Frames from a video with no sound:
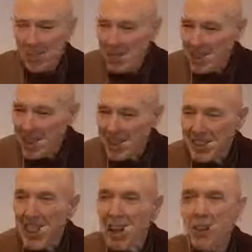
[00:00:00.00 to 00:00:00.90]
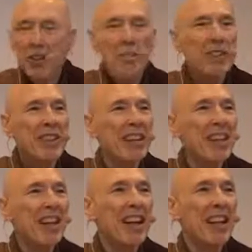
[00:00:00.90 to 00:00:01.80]
like it's 100%
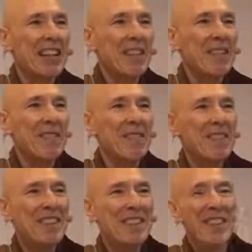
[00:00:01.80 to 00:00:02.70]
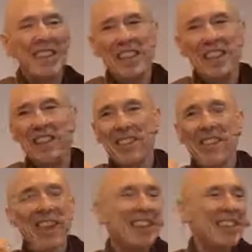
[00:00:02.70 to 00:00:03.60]
alive. The
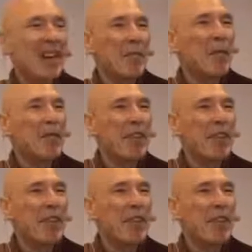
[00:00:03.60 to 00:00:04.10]
guy's not moving